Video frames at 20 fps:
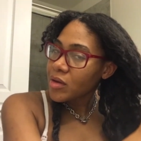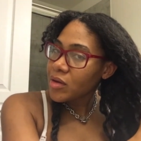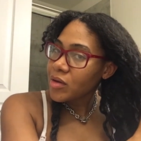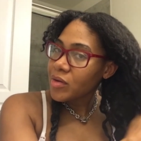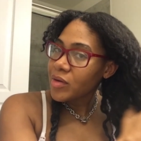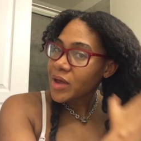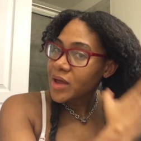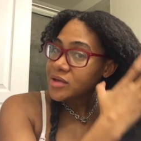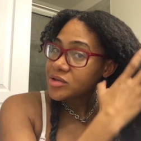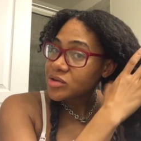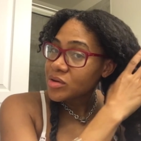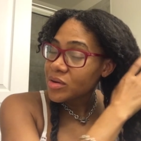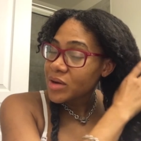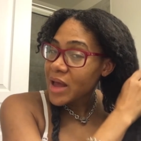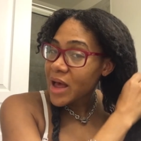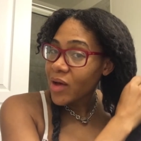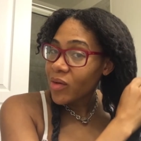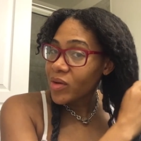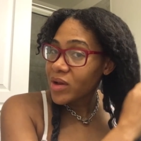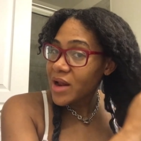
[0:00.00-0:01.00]
Okay, so
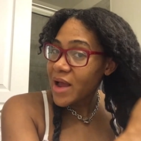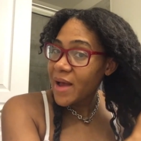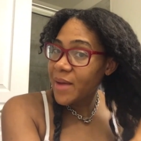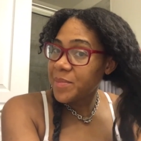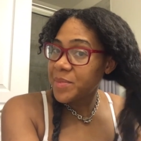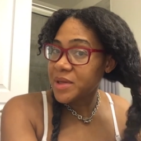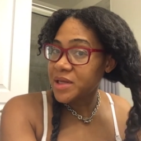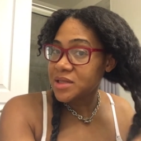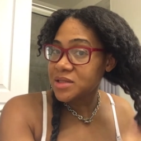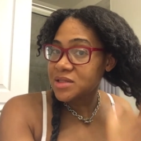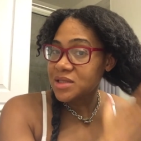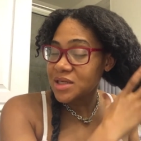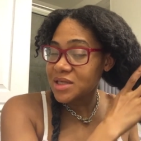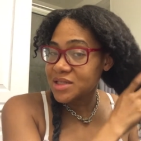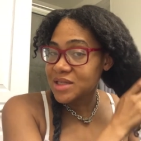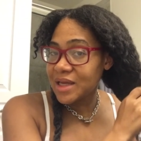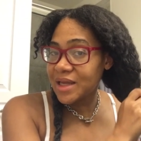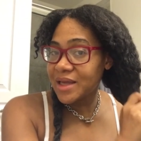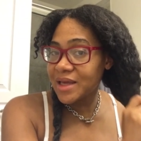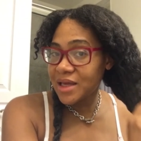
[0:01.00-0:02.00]
now what happens
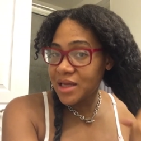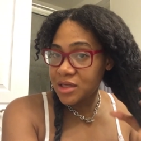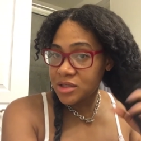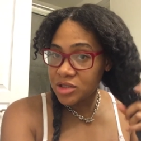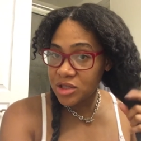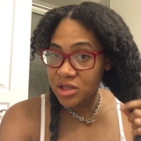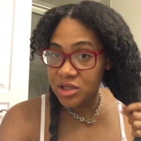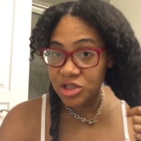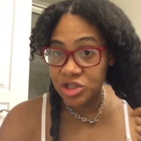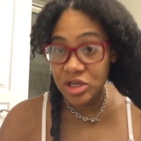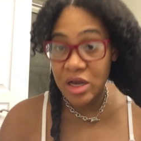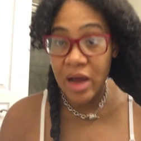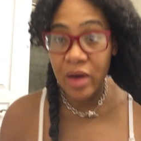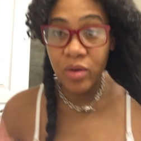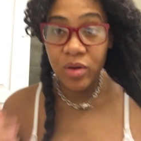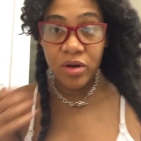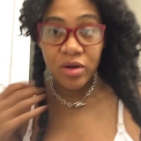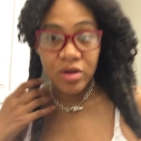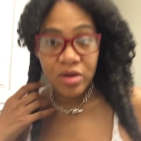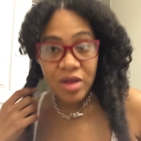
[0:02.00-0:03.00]
is I get into the
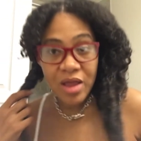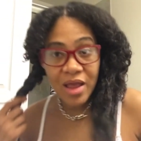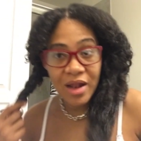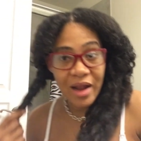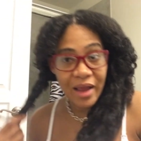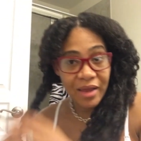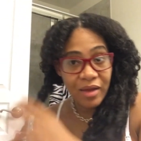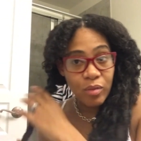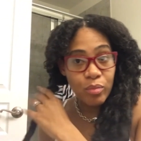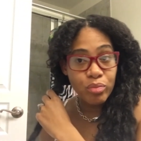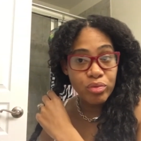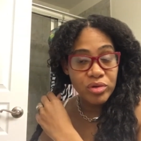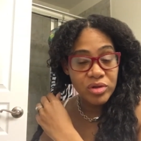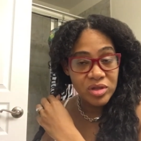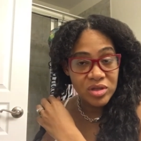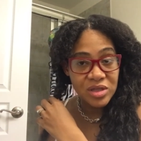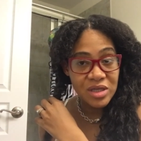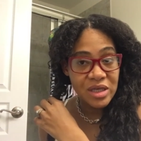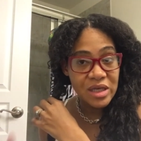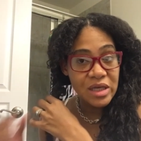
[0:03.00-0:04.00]
shower and I
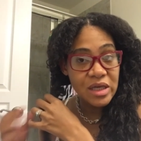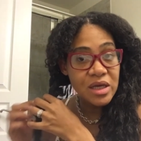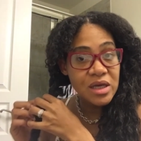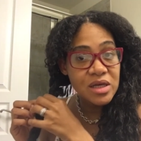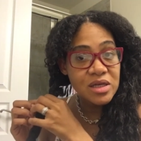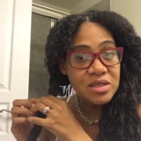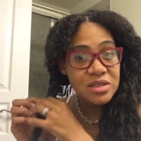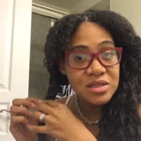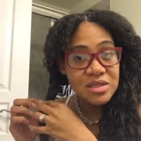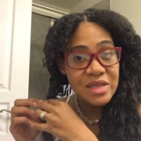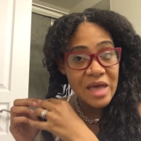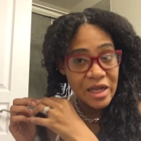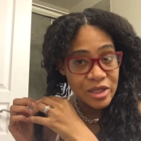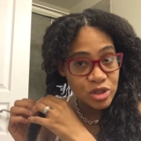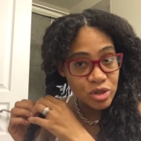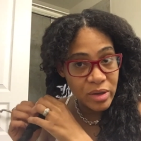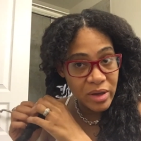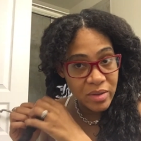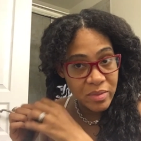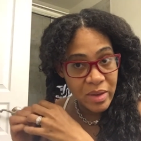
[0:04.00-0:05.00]
completely
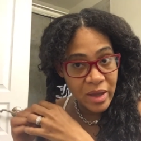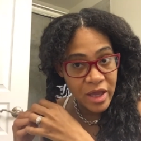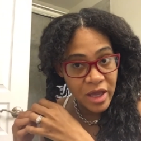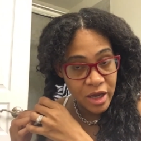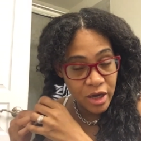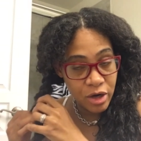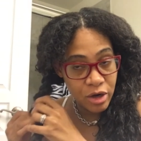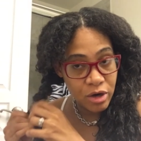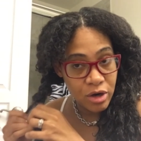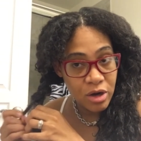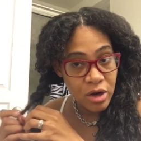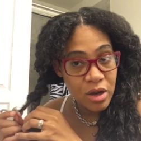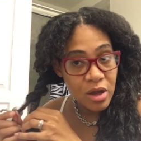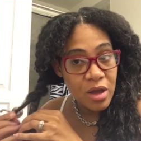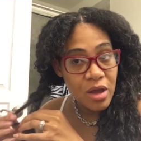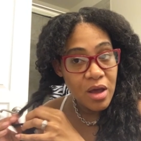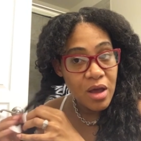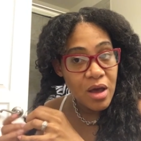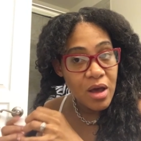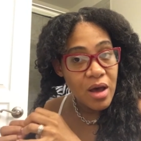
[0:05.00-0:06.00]
saturate my hair.
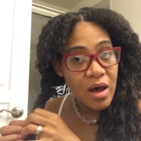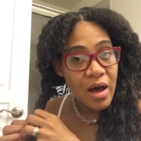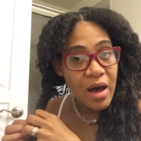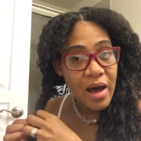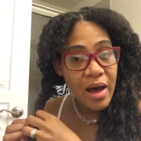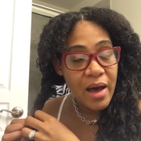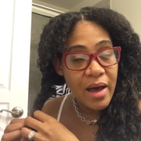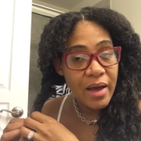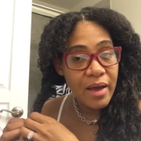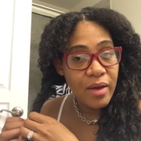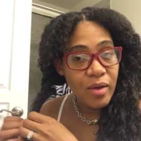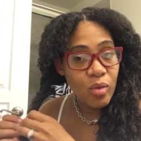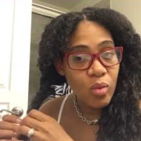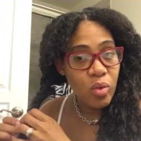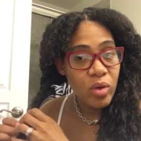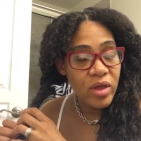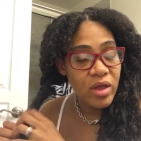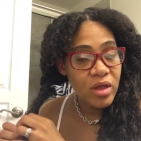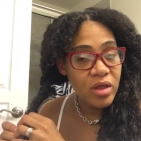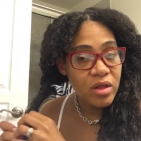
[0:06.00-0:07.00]
I
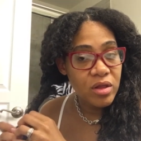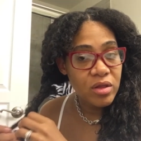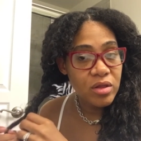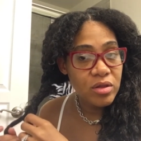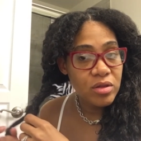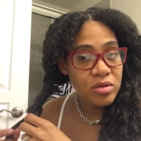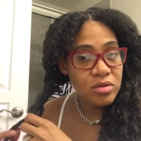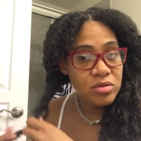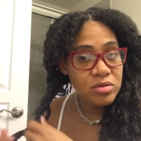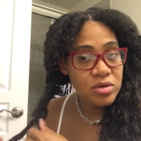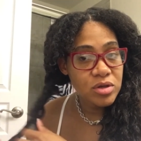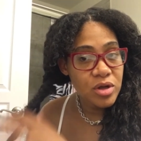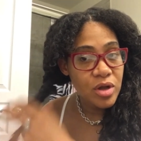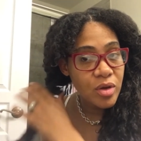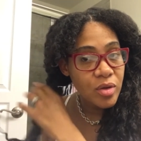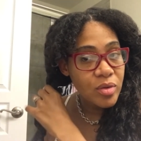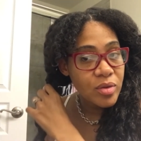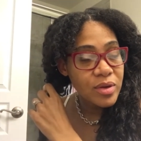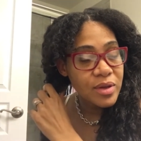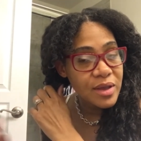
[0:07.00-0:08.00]
will, you
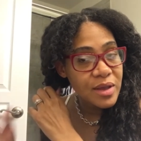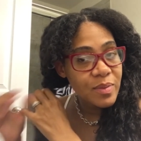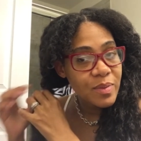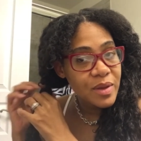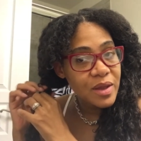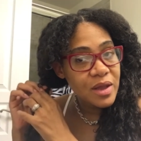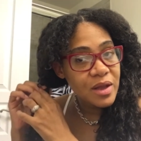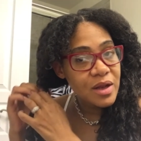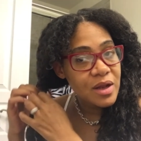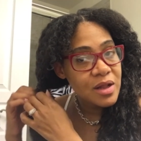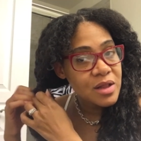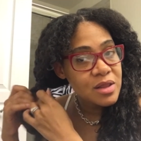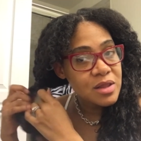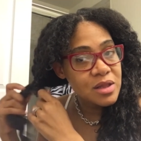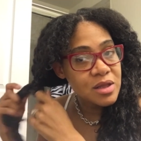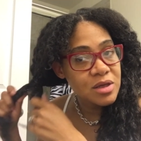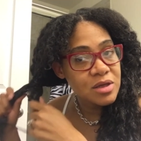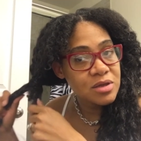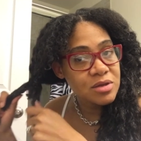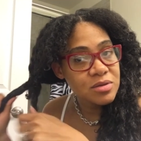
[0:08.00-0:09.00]
know, keep it in
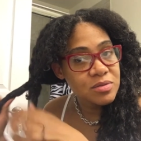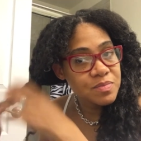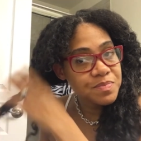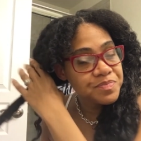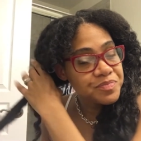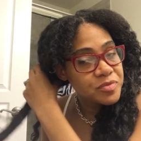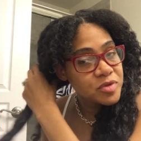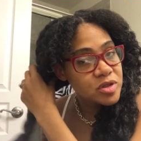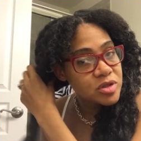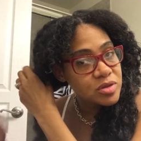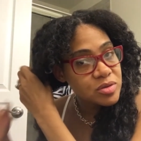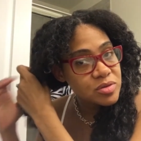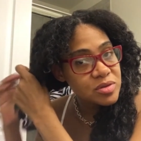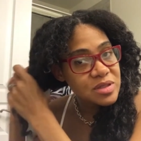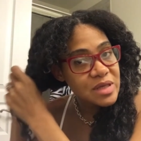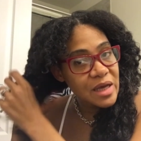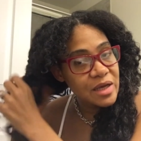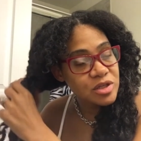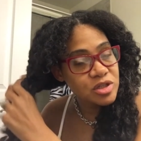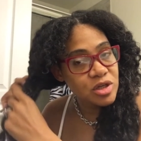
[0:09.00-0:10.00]
the two
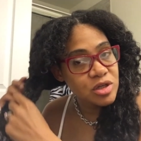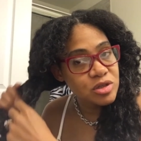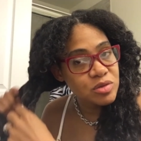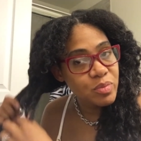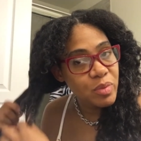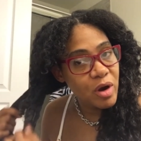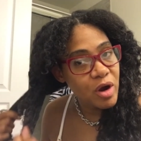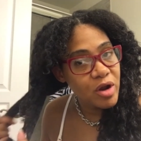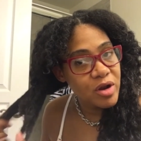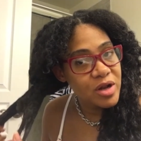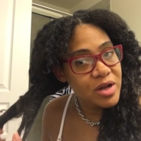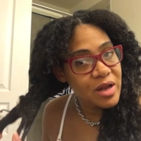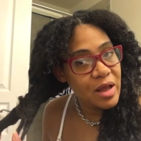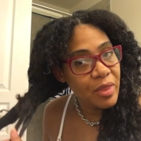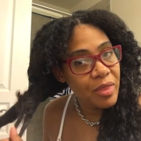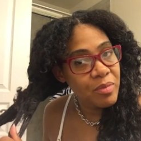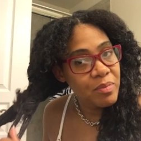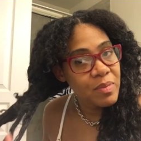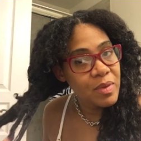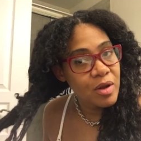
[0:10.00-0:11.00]
sections parted
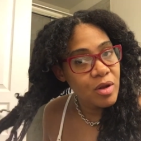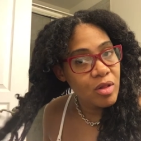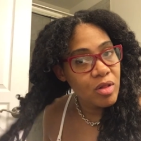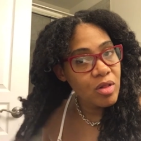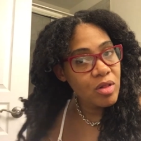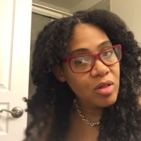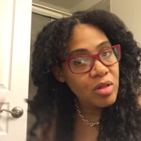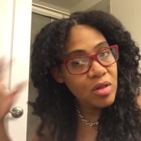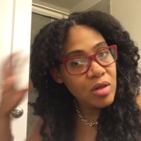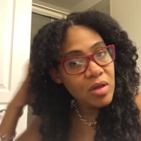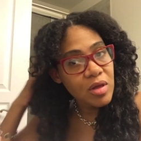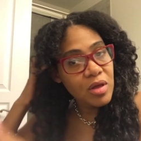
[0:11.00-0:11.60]
down the middle